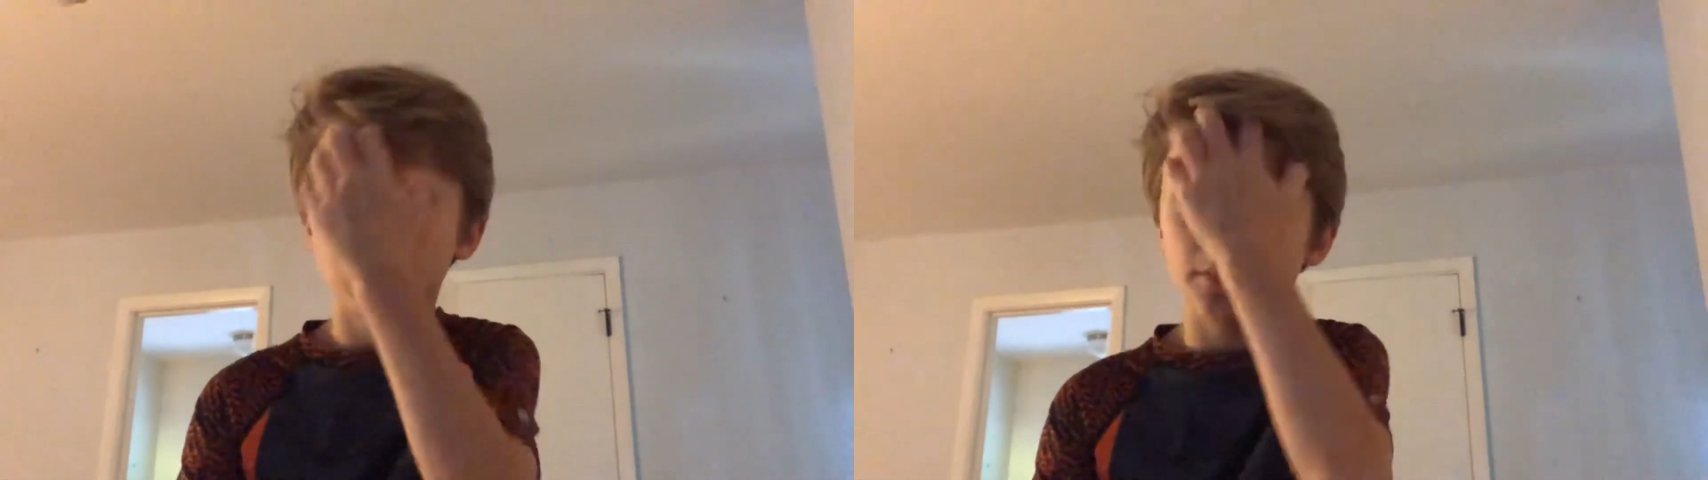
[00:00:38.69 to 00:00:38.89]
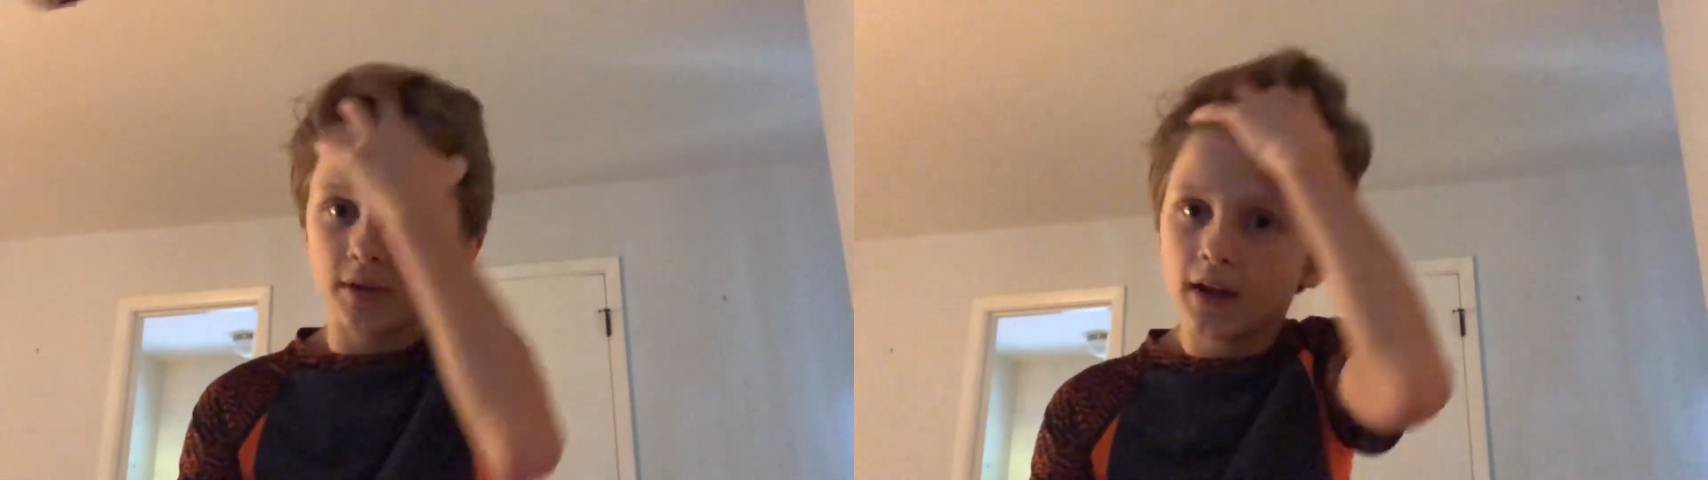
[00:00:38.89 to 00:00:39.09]

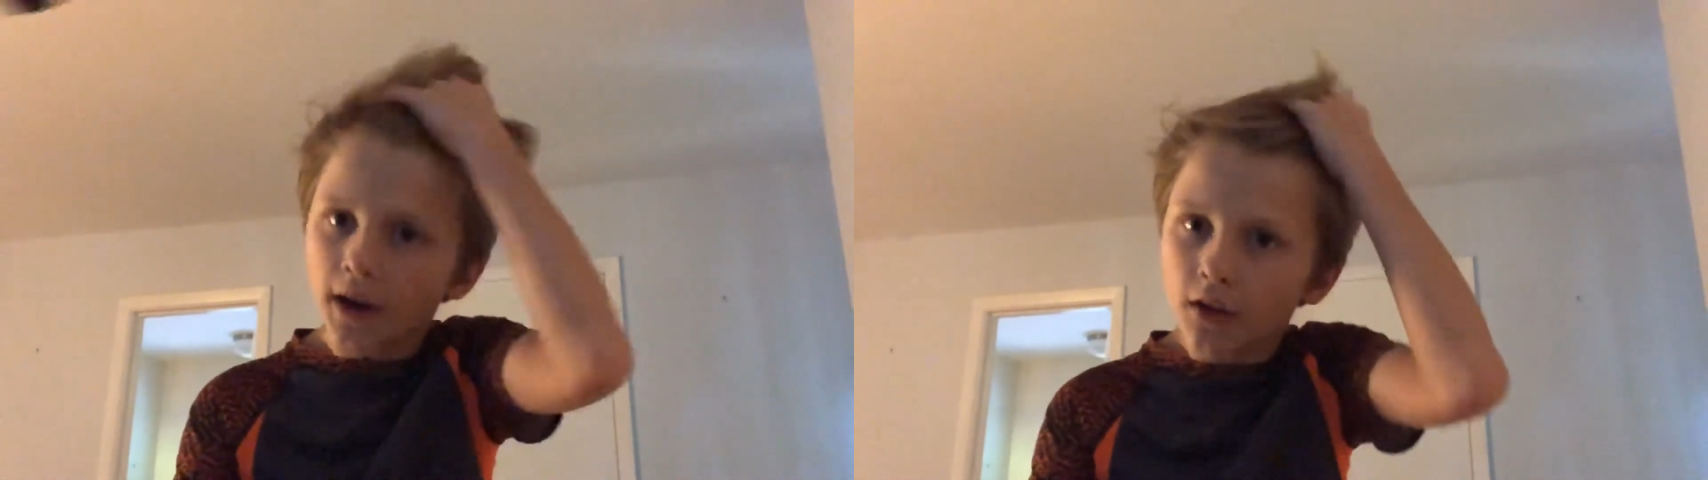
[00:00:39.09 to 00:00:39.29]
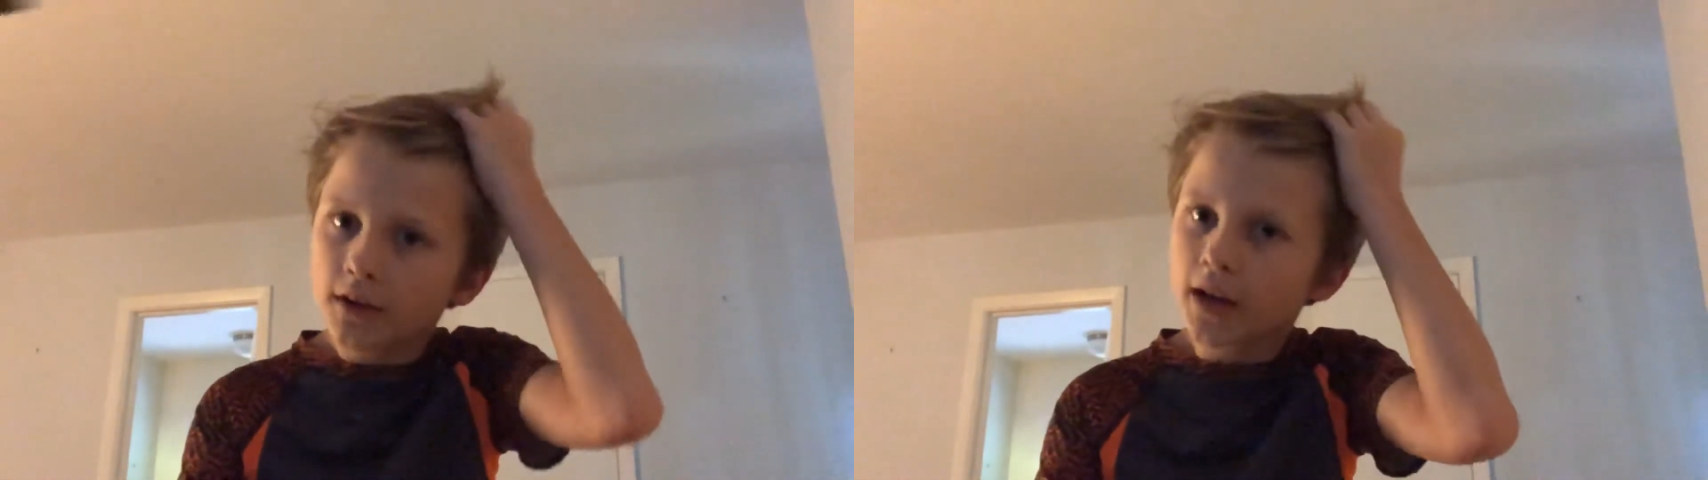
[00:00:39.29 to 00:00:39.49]
but not
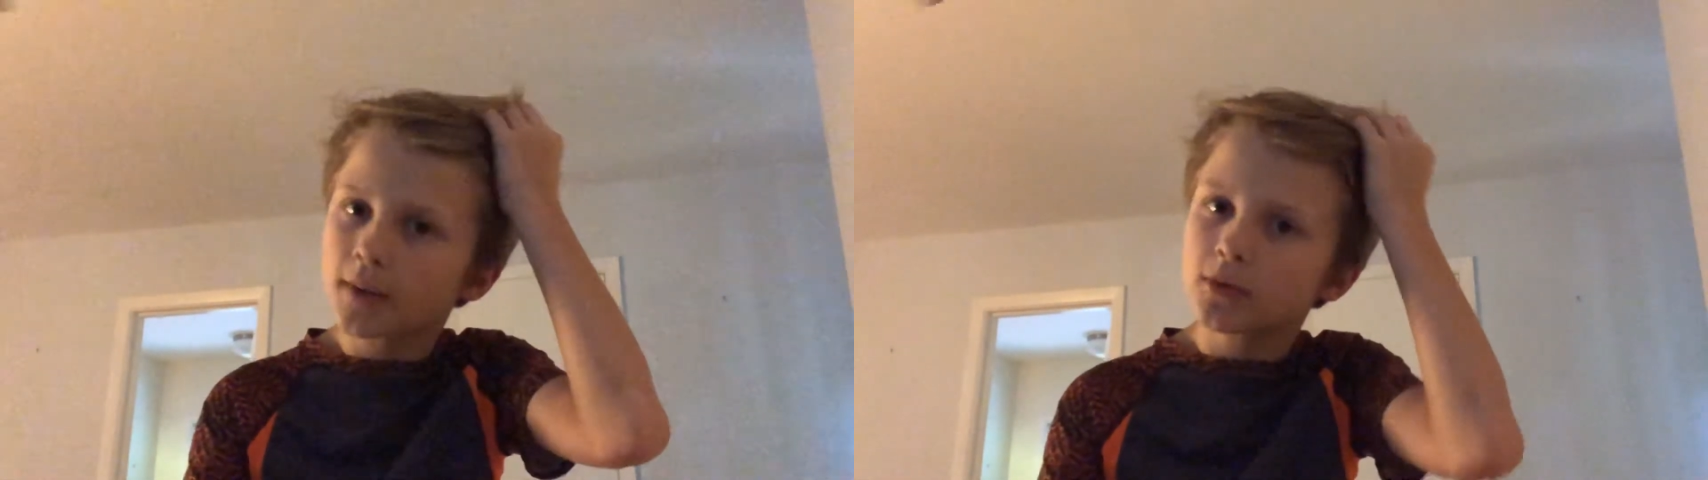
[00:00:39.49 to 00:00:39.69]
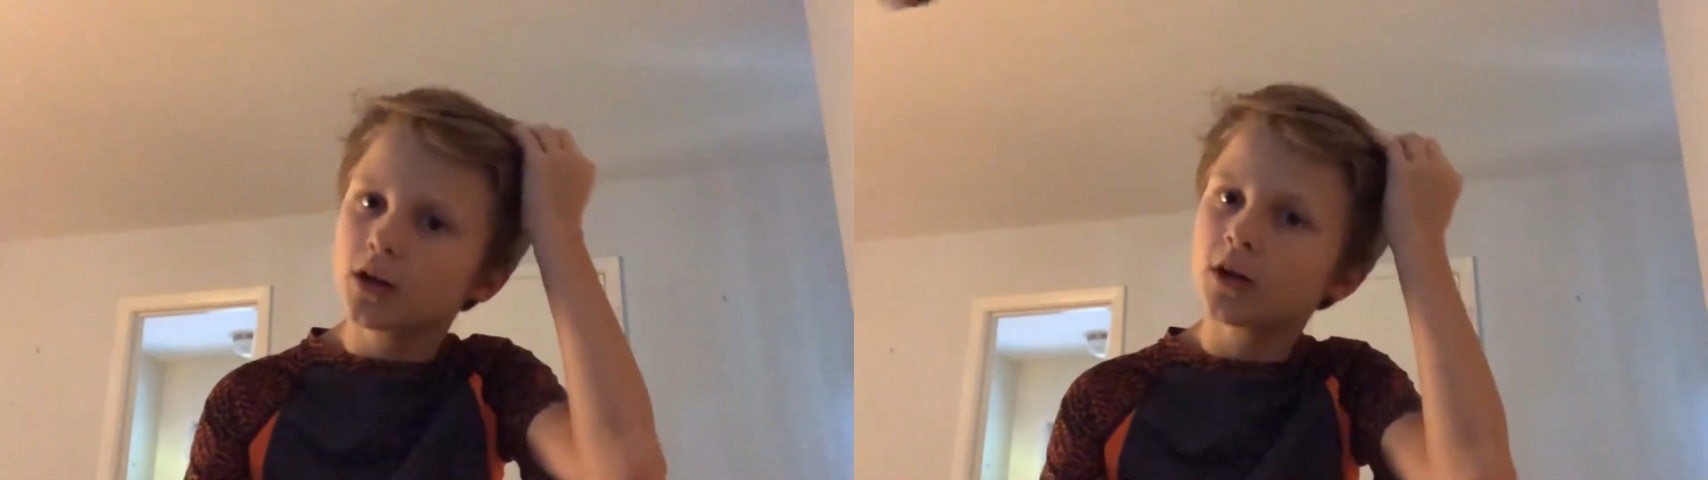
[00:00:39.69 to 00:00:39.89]
on
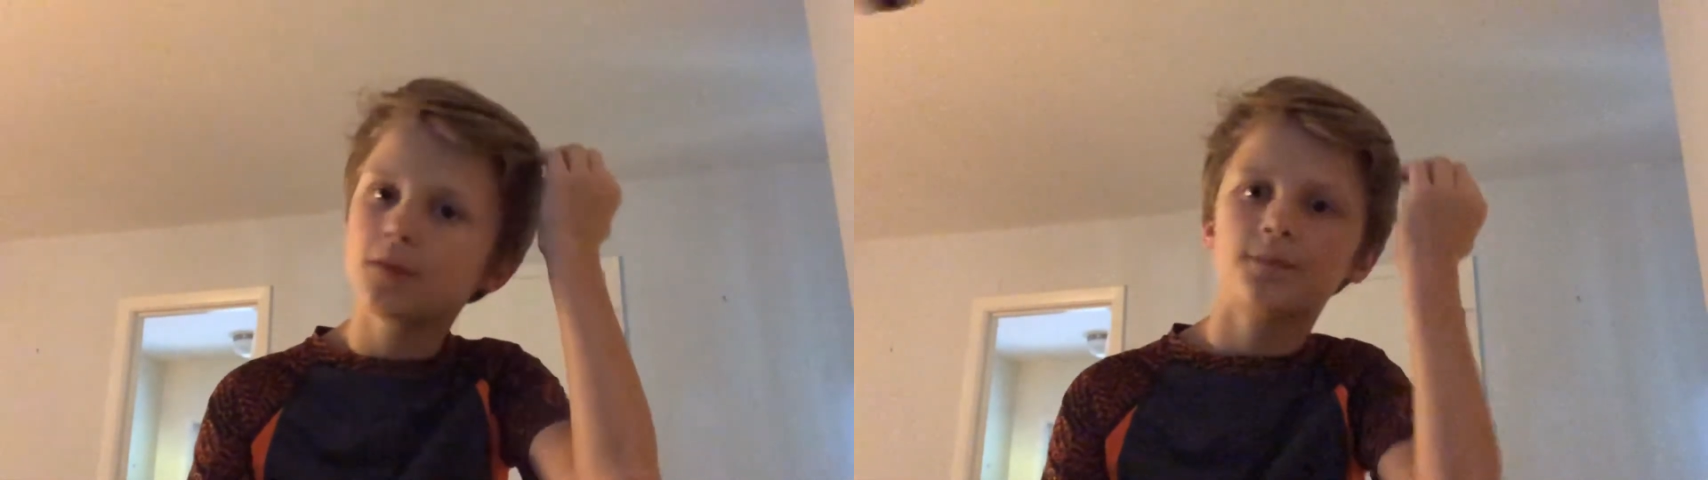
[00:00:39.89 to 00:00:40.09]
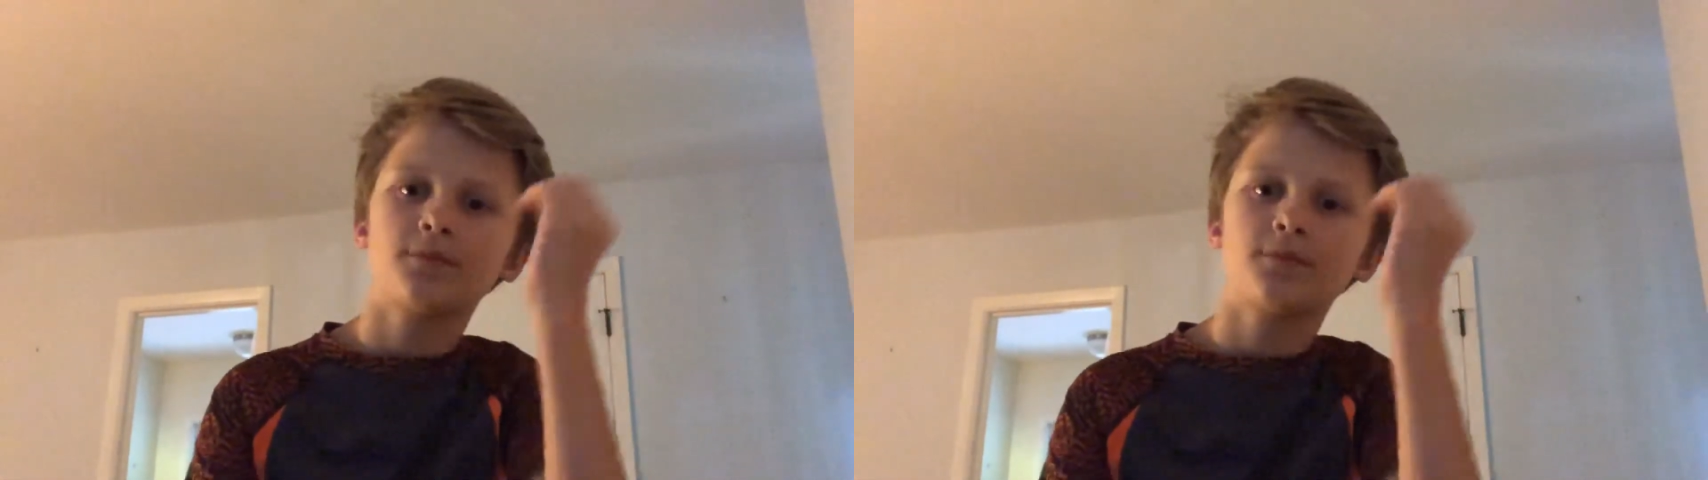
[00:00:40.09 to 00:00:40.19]
camera.